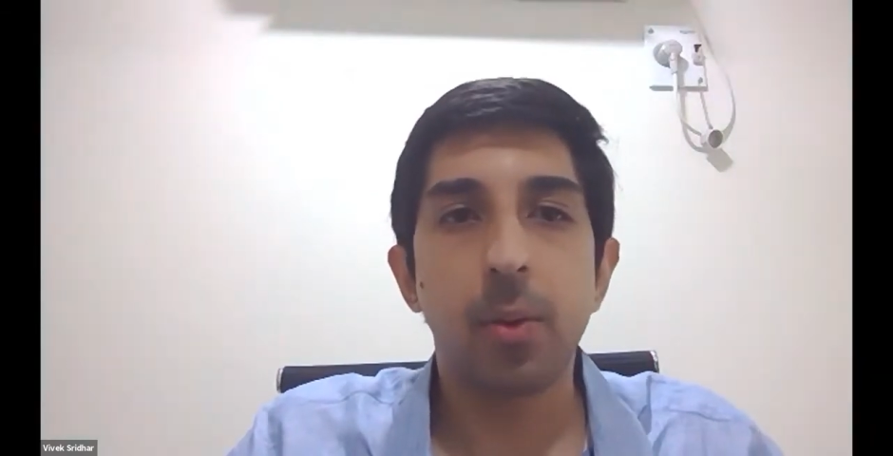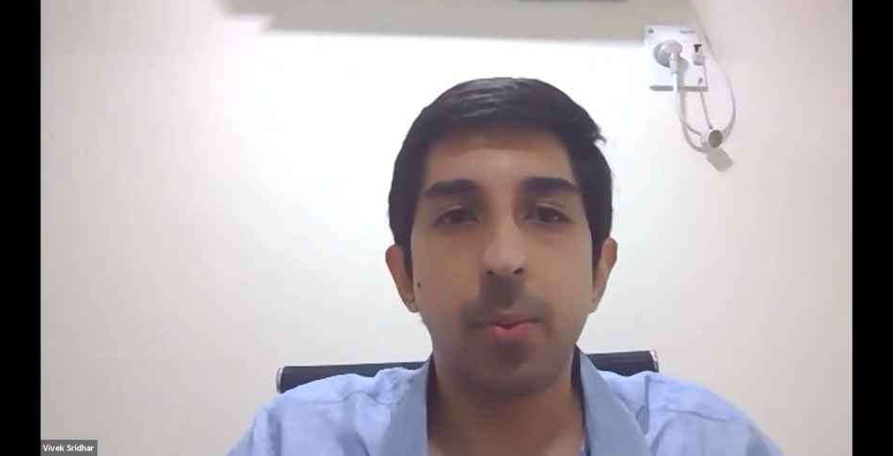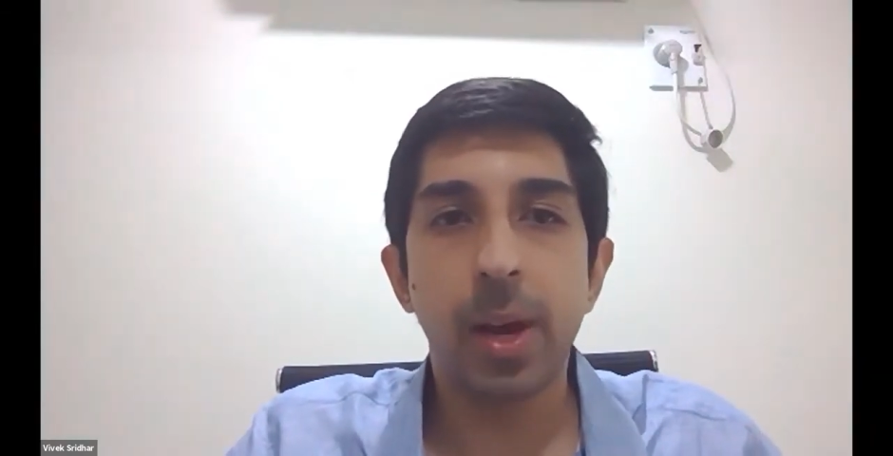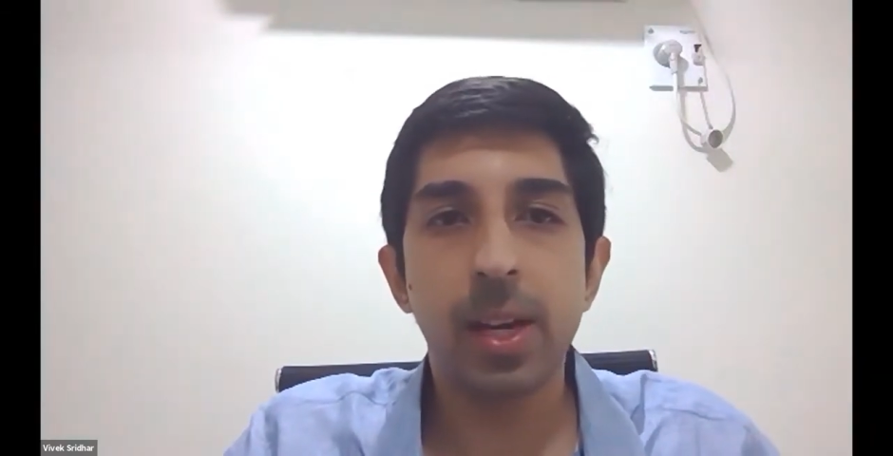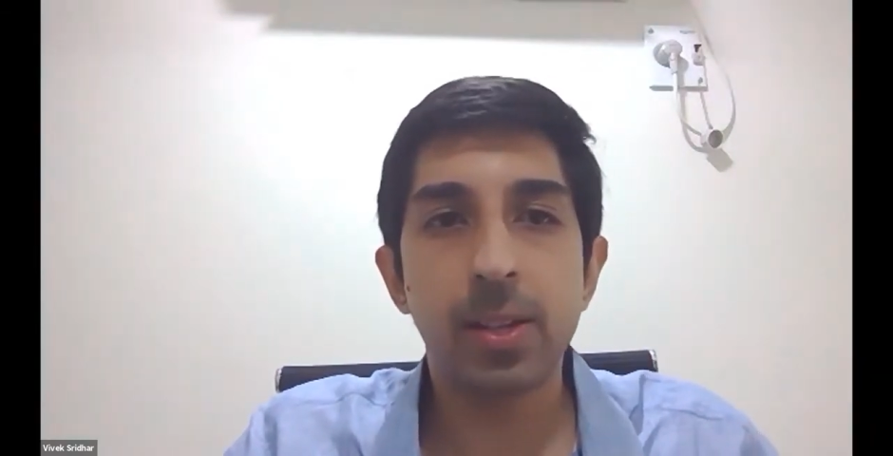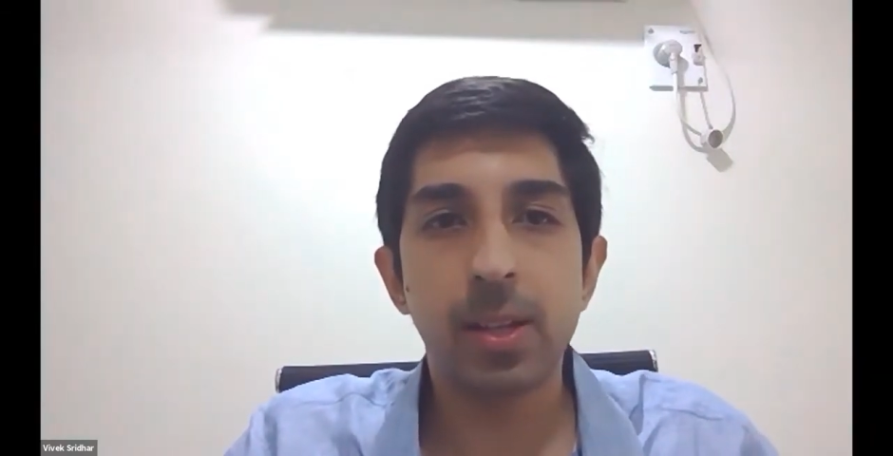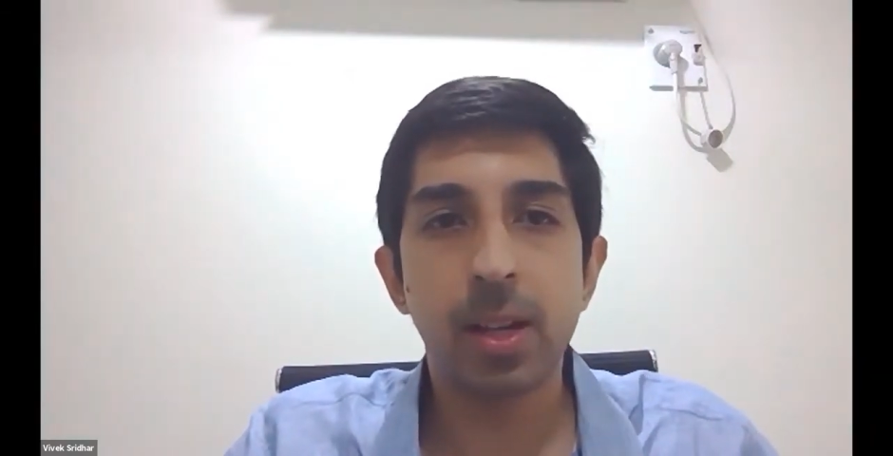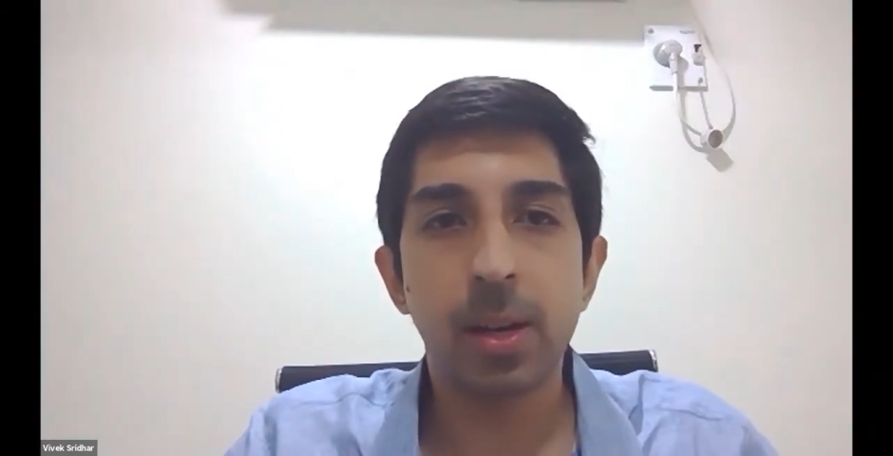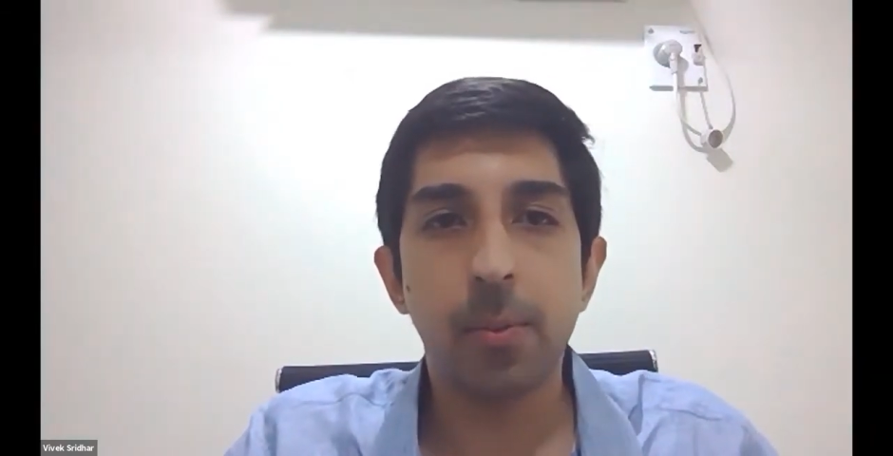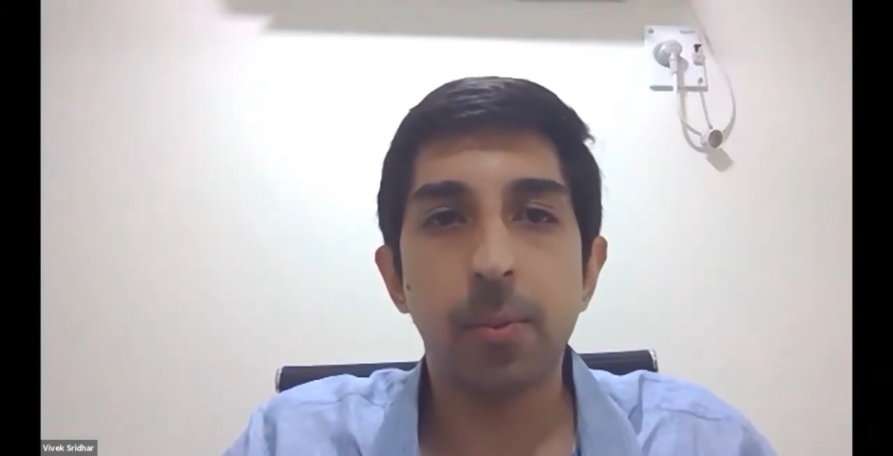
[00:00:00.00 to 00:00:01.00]
When is it
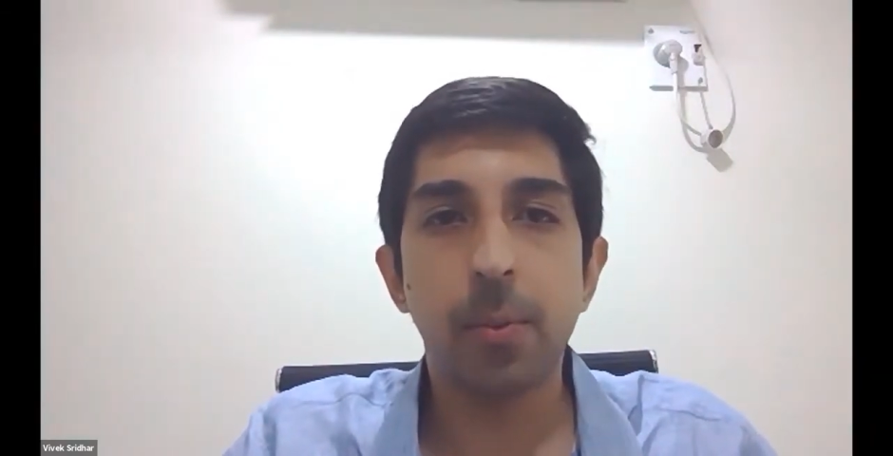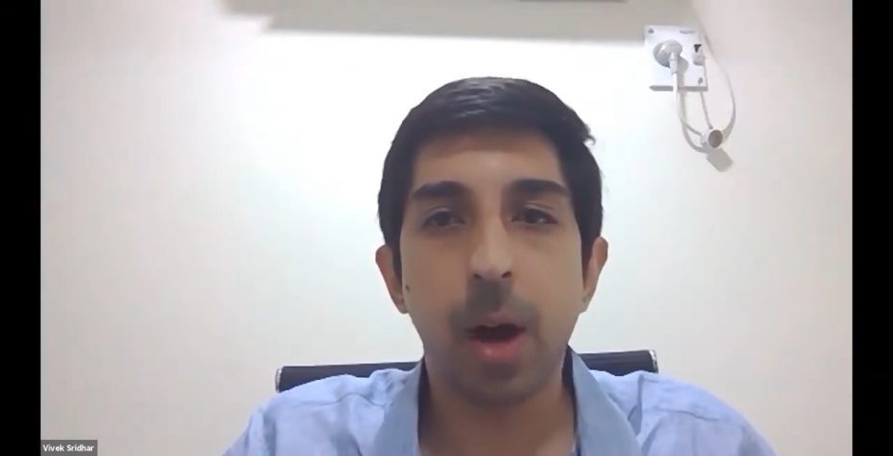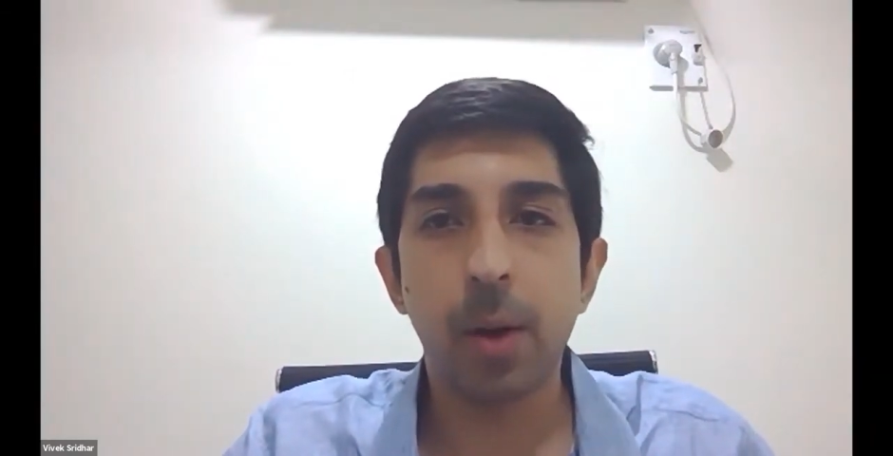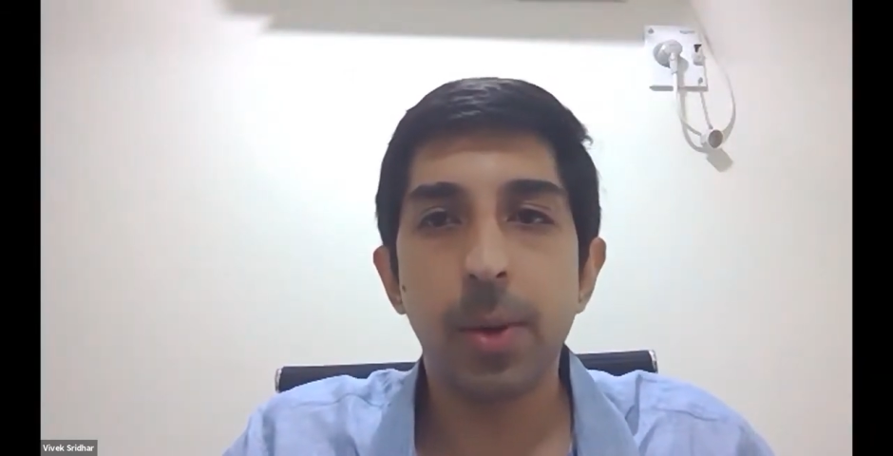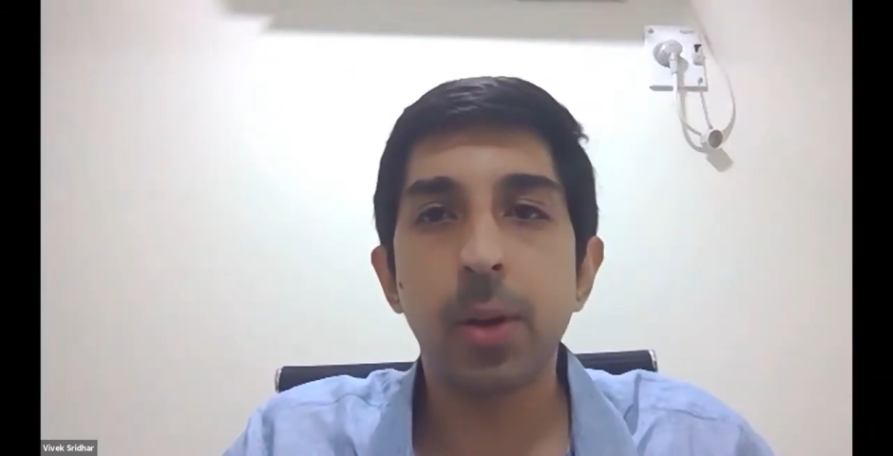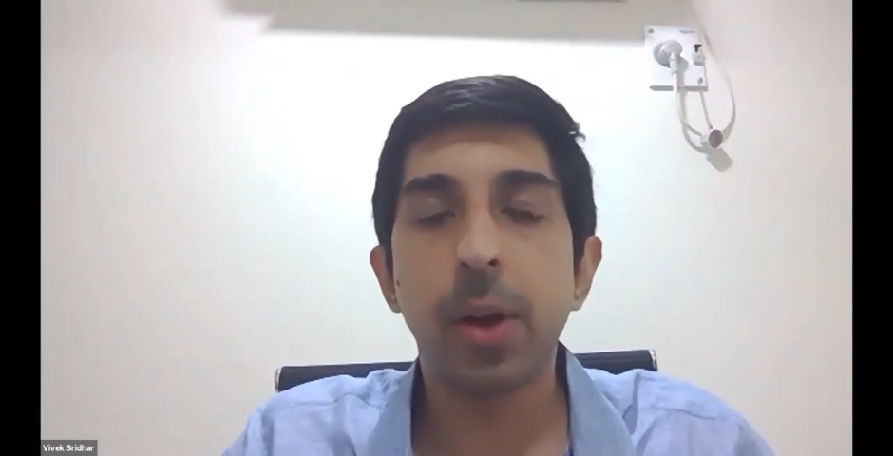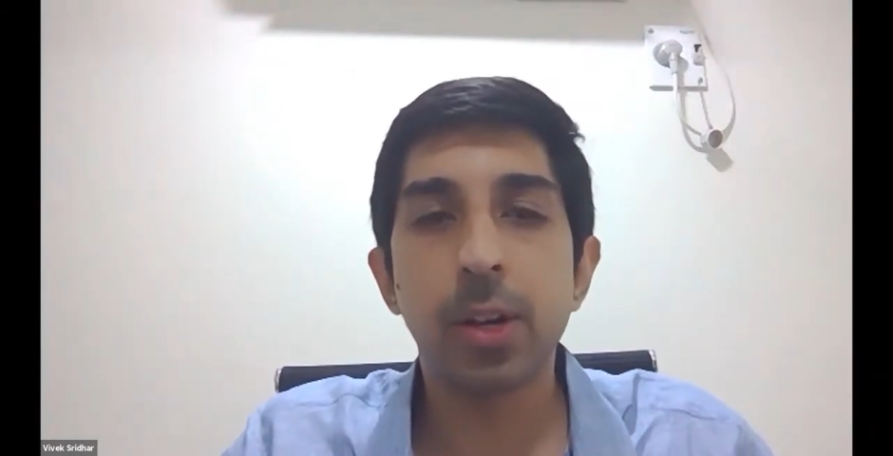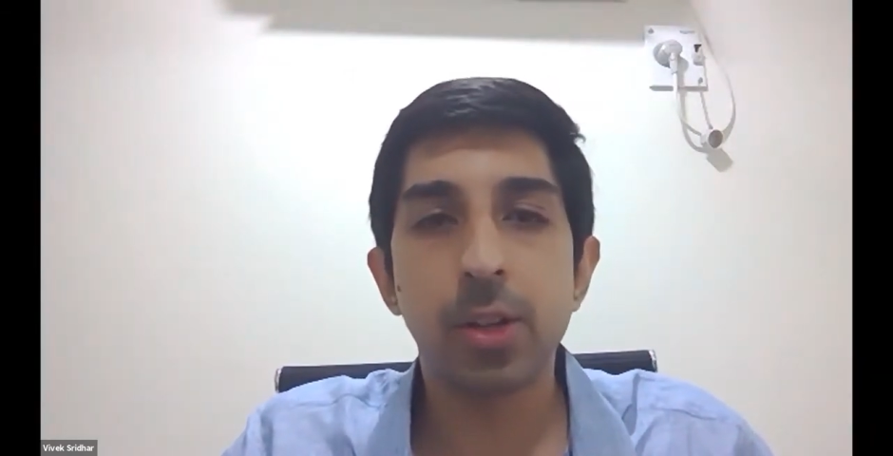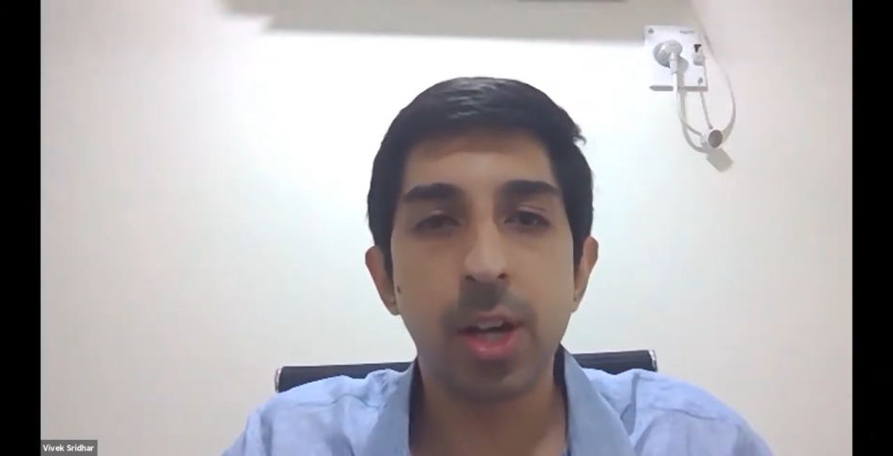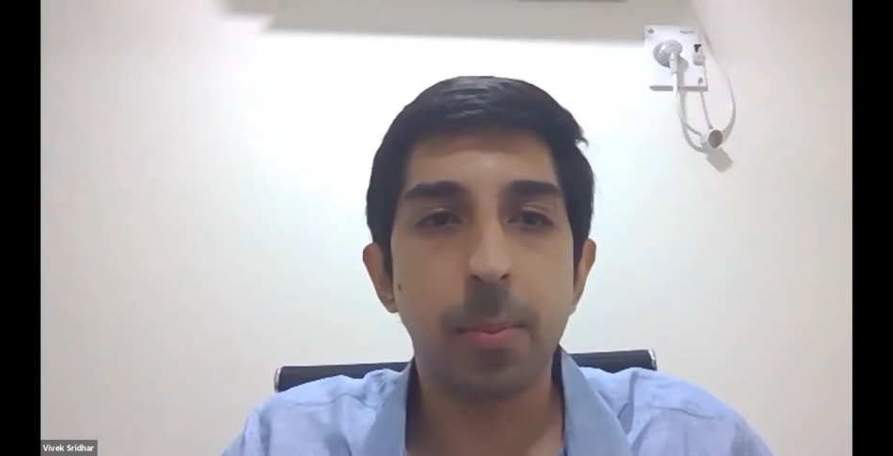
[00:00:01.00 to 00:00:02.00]
that are we going
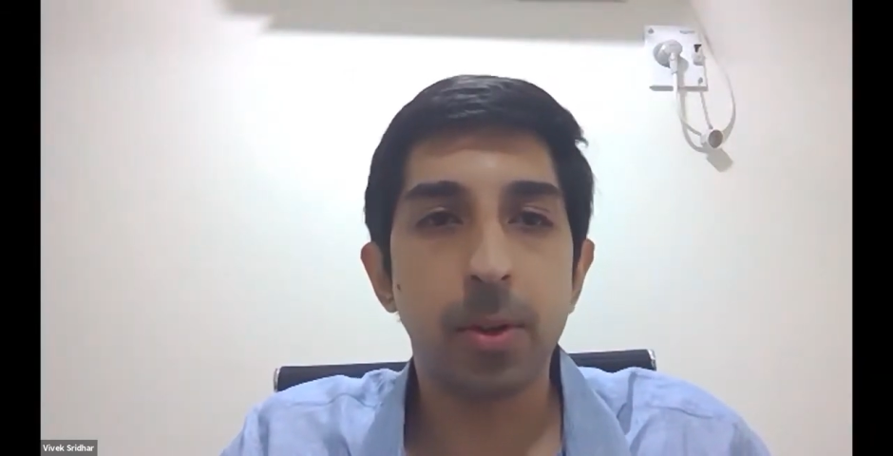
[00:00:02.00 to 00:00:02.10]
to jump